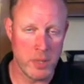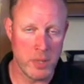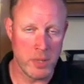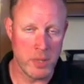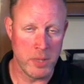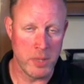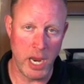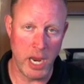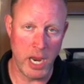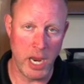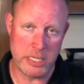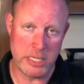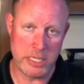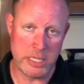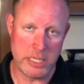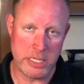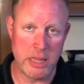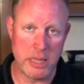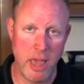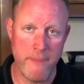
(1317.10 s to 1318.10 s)
when they tell you things
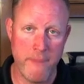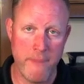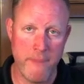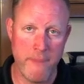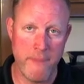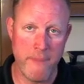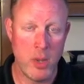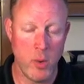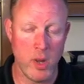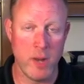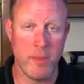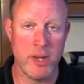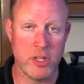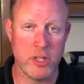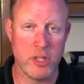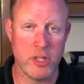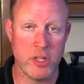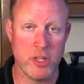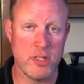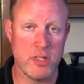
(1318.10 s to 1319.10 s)
like that. You want to make
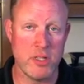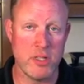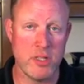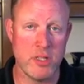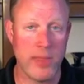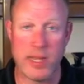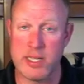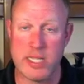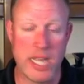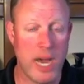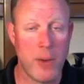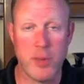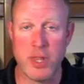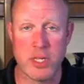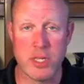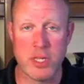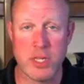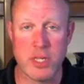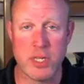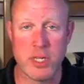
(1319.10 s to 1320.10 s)
sure they understand that's not what
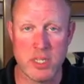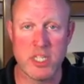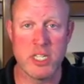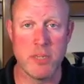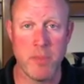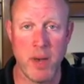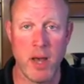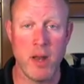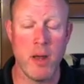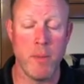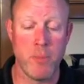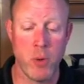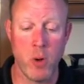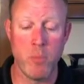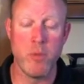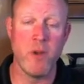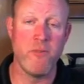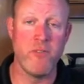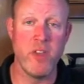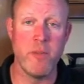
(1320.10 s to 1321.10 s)
this is. This is about
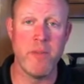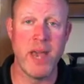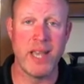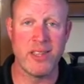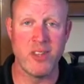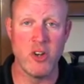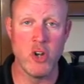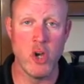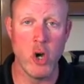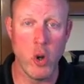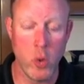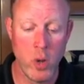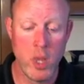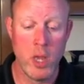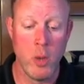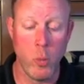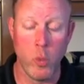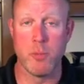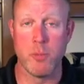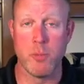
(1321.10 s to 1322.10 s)
appropriate feedback to know
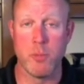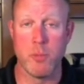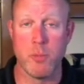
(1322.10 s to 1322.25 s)
what's